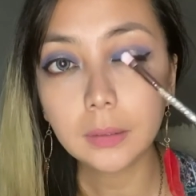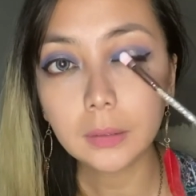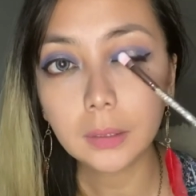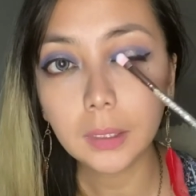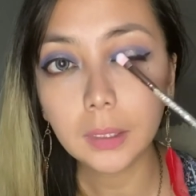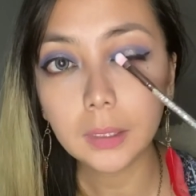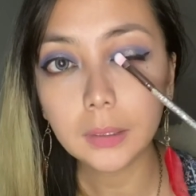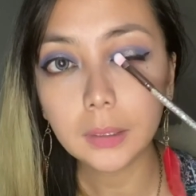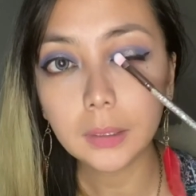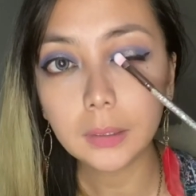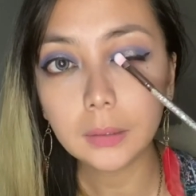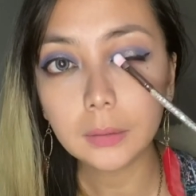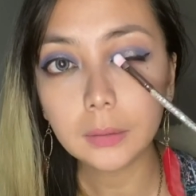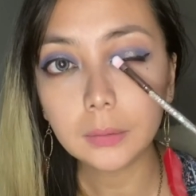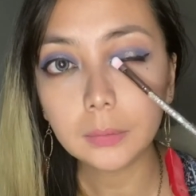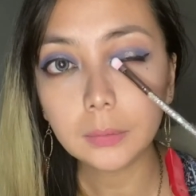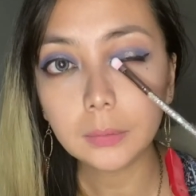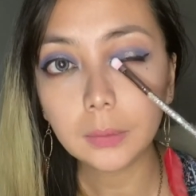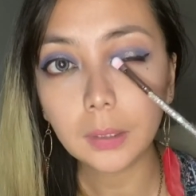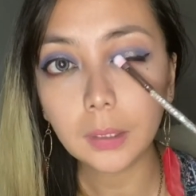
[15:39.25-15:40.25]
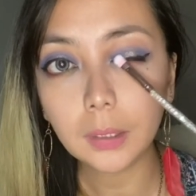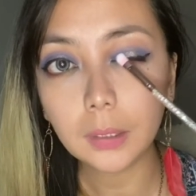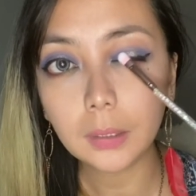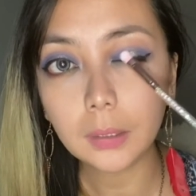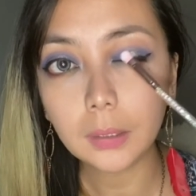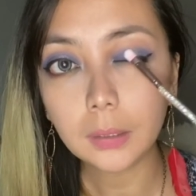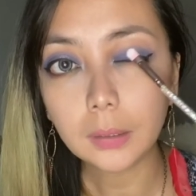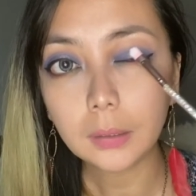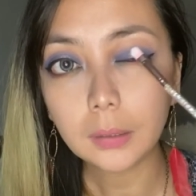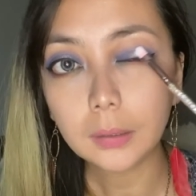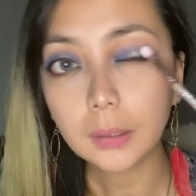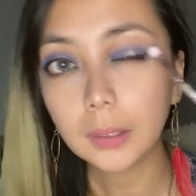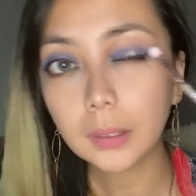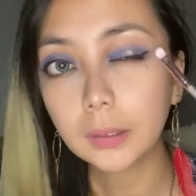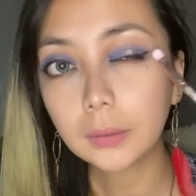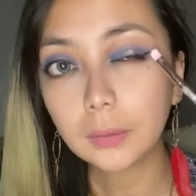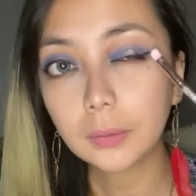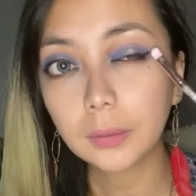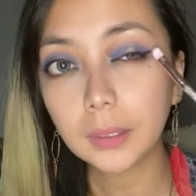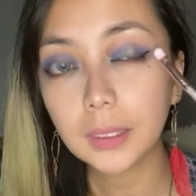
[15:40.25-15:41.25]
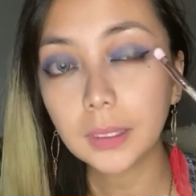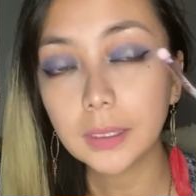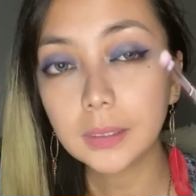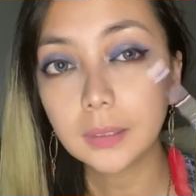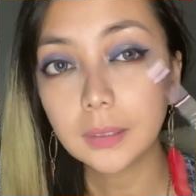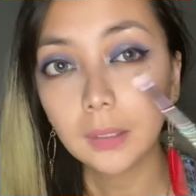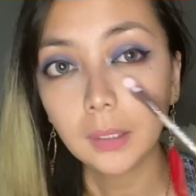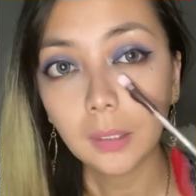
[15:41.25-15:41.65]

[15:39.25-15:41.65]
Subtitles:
and then do a cut crease,